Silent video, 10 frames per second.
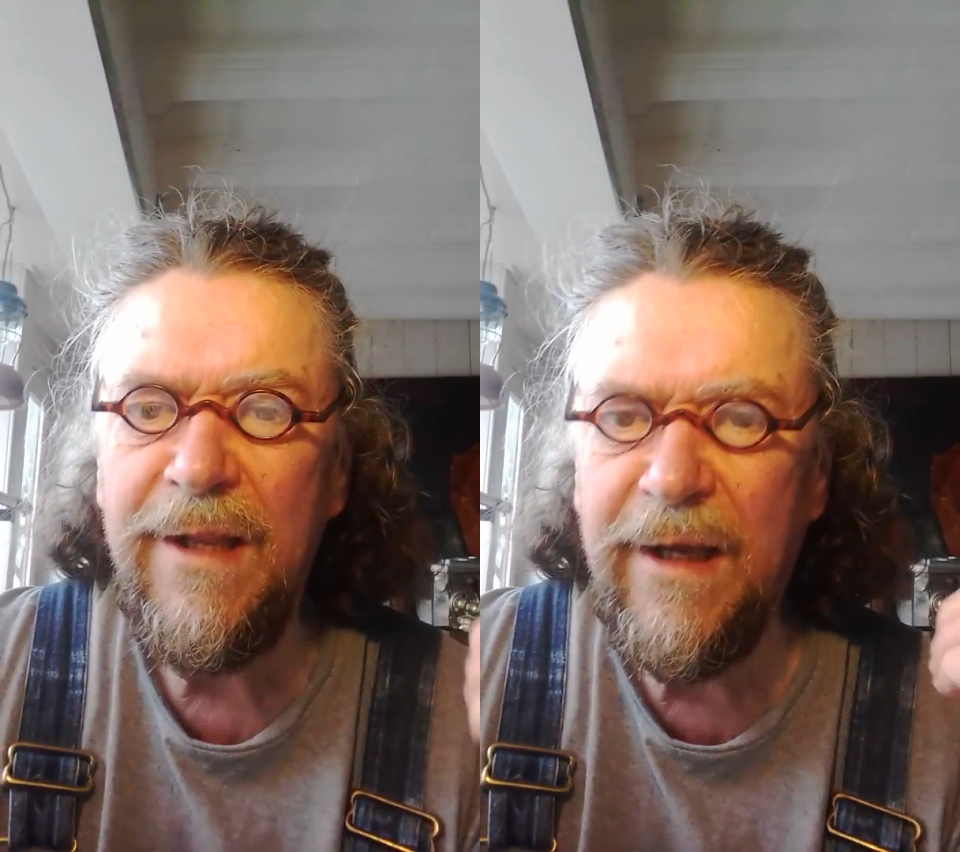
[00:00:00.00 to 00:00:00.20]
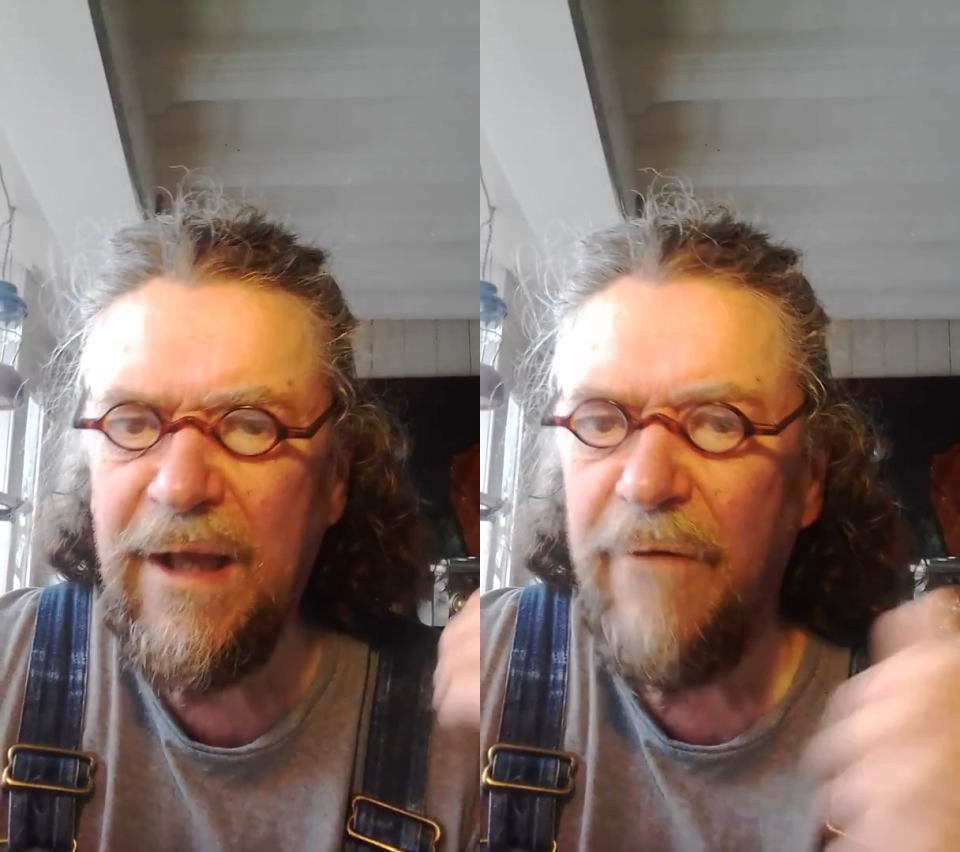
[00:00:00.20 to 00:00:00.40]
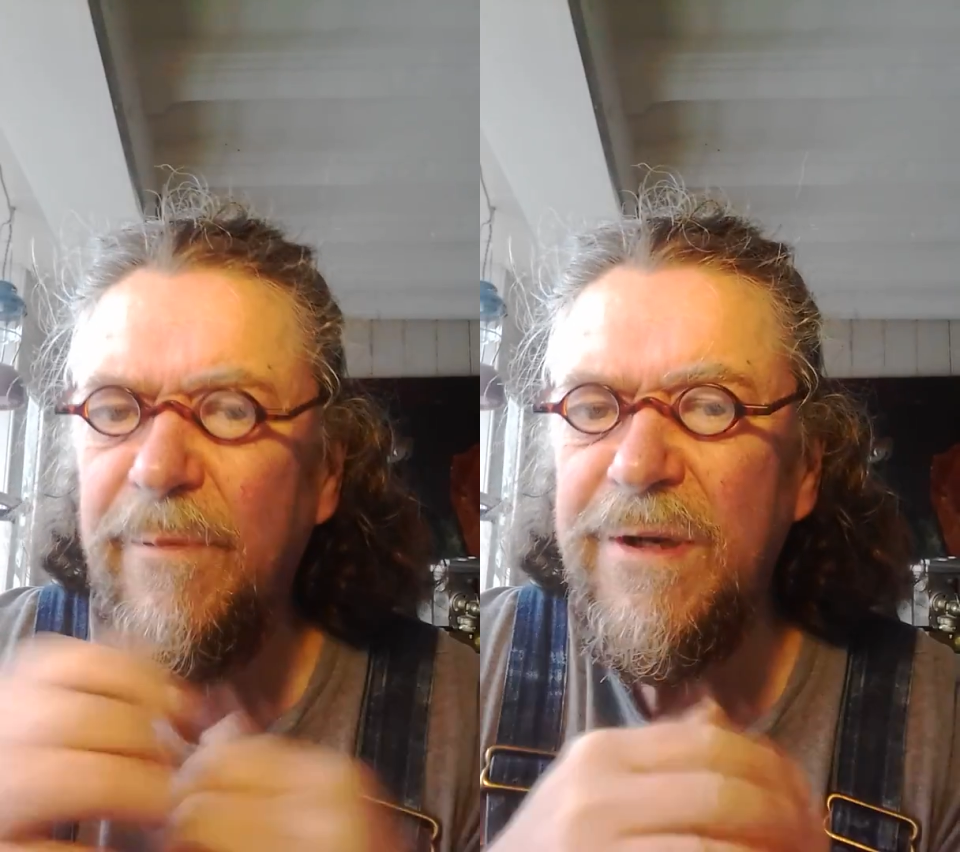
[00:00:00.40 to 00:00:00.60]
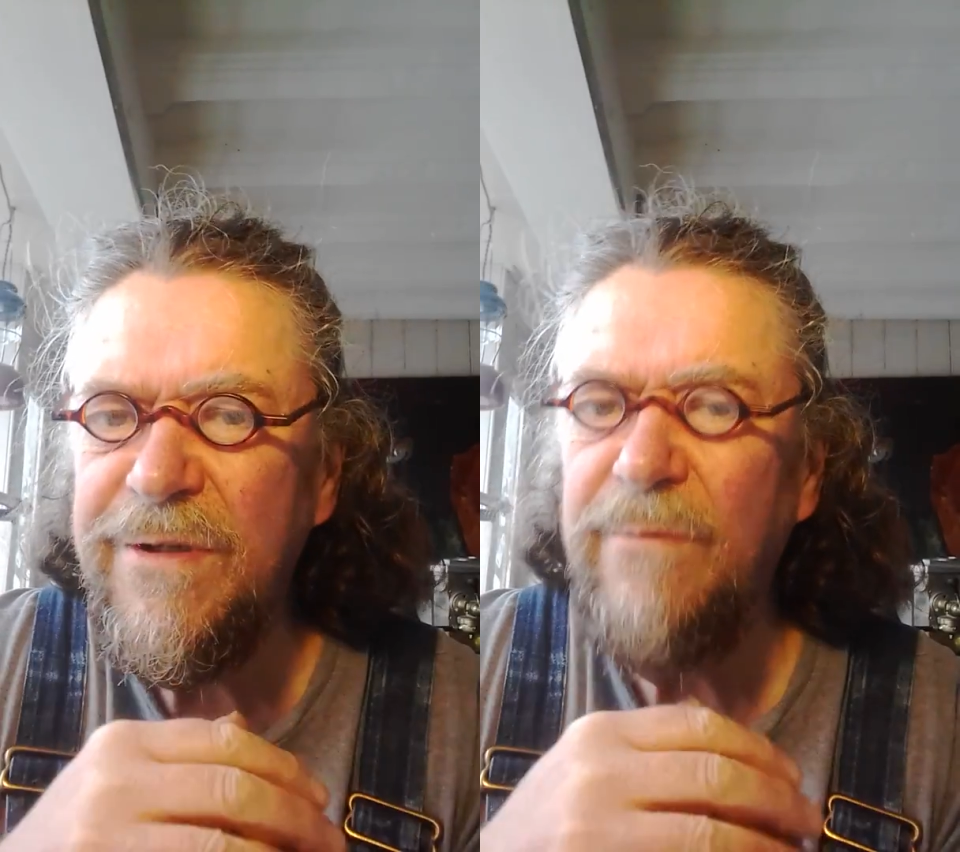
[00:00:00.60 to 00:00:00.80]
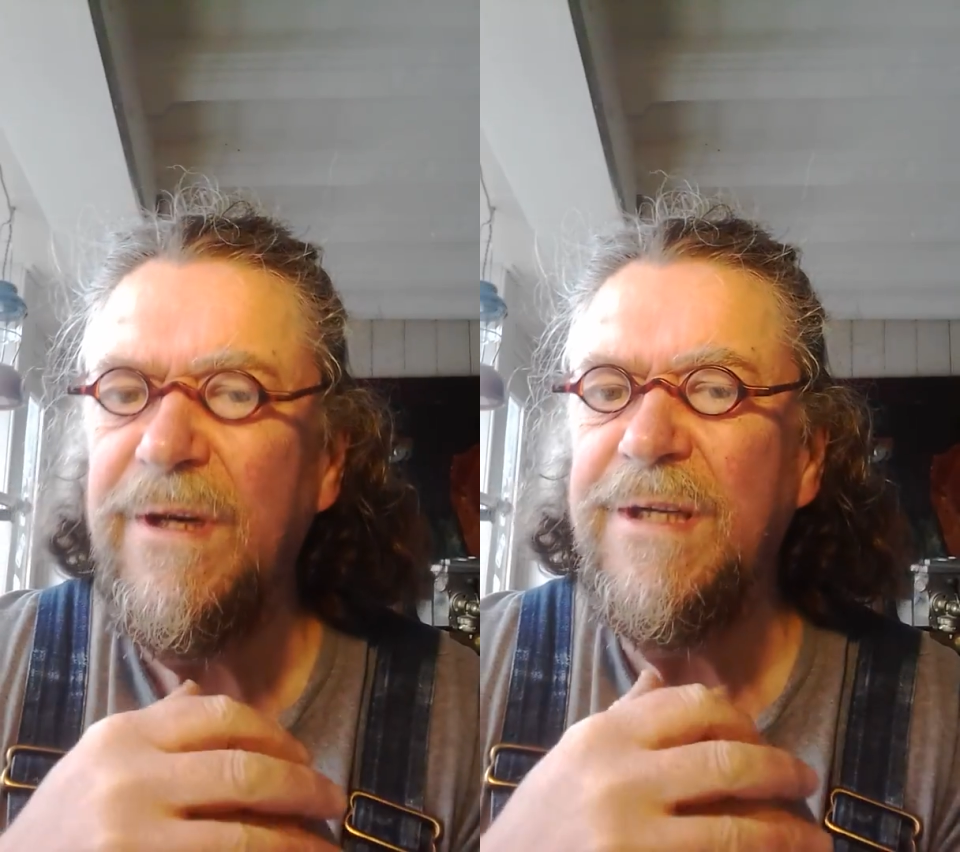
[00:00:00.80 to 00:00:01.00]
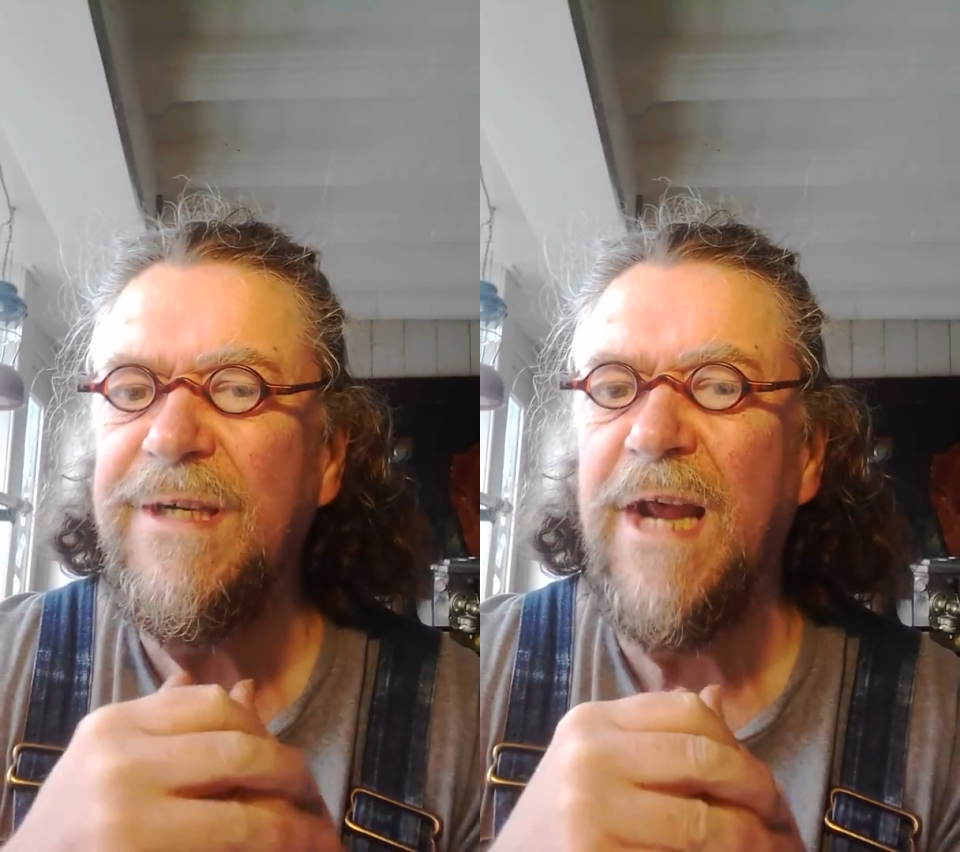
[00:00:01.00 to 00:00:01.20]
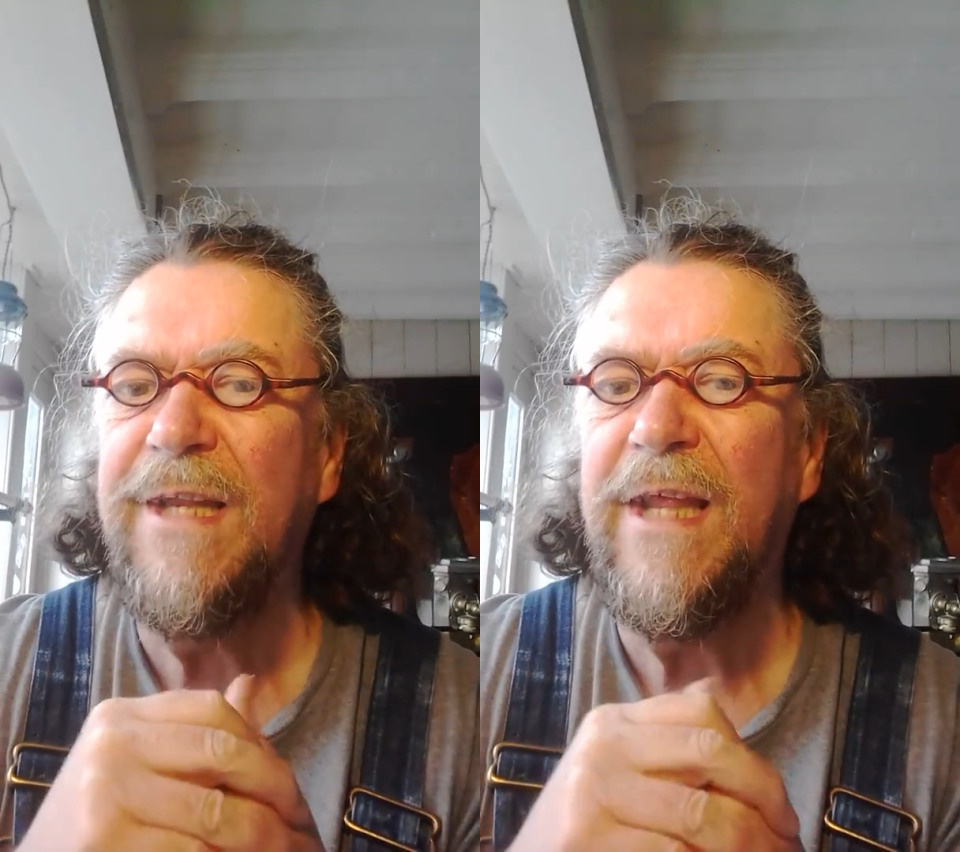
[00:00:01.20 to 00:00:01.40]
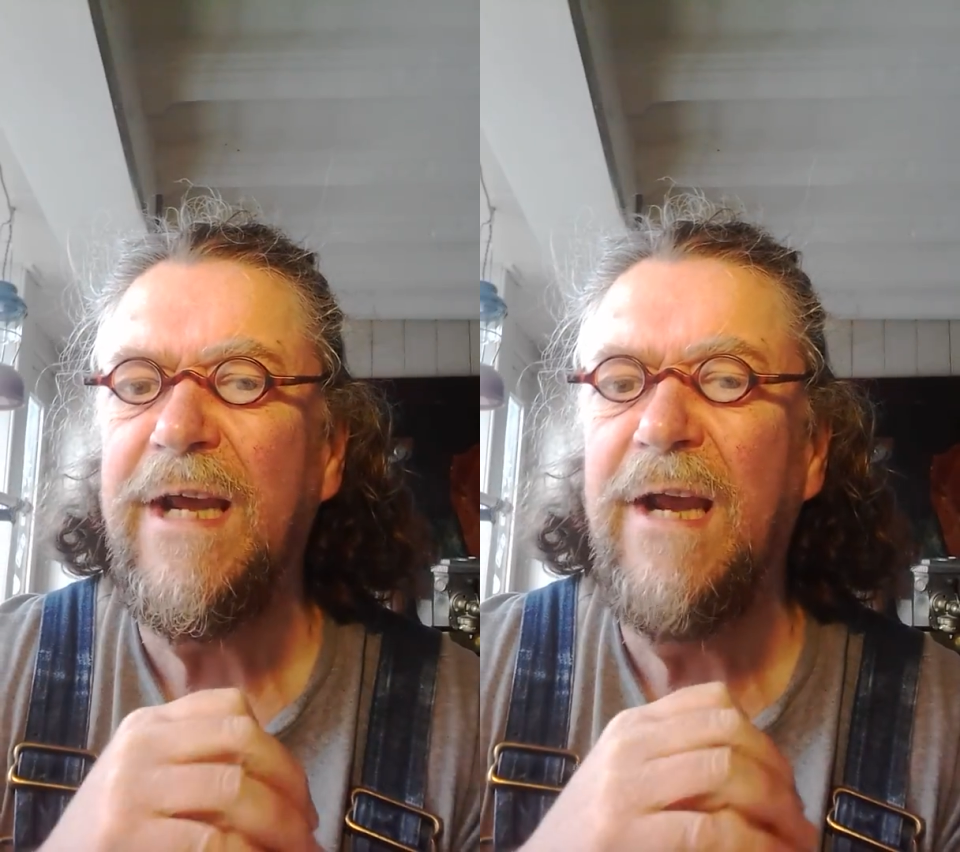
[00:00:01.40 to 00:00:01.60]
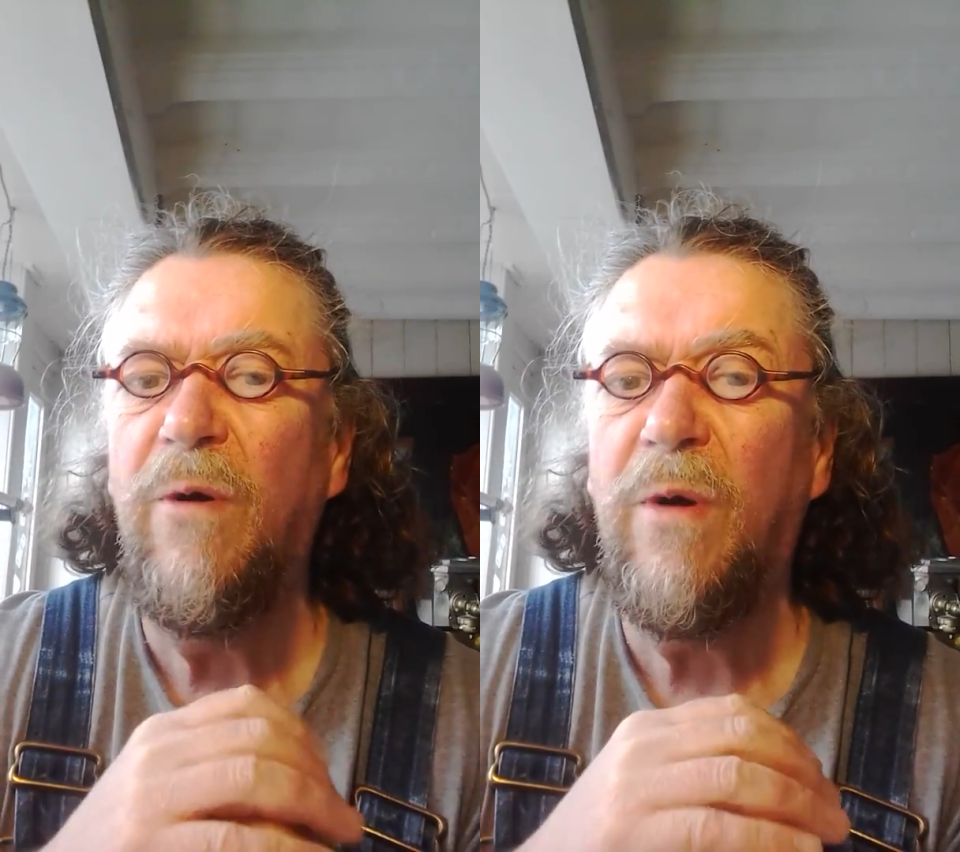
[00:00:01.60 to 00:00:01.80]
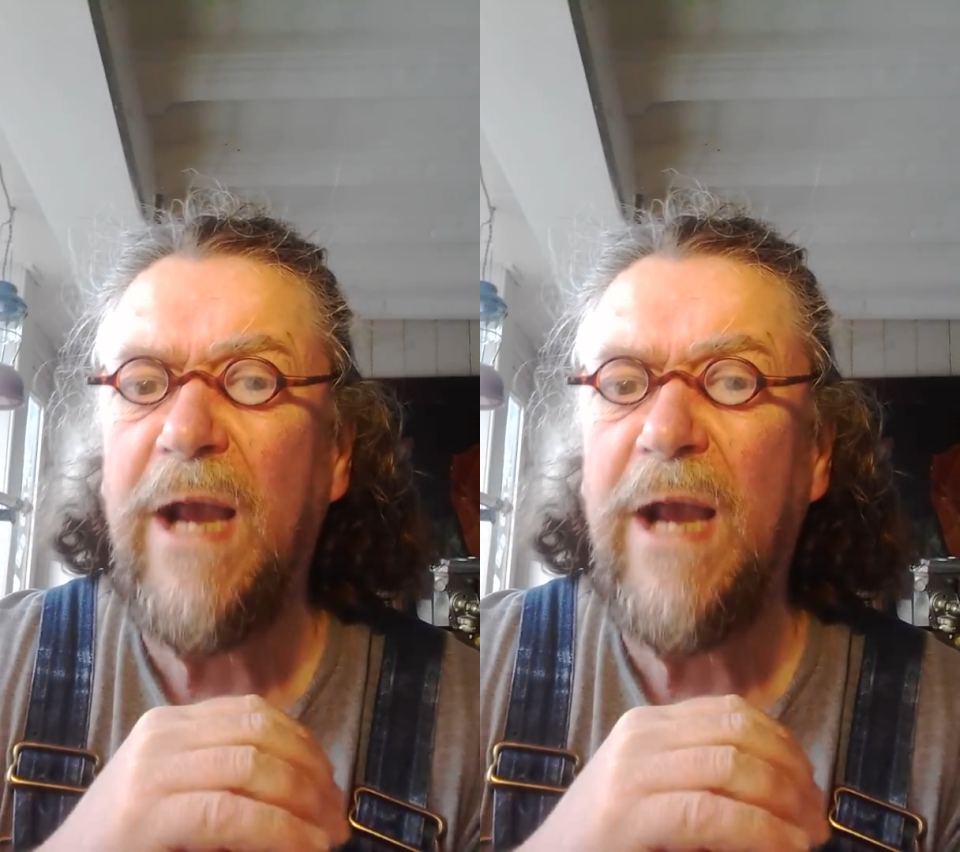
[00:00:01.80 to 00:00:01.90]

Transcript: The government has already said they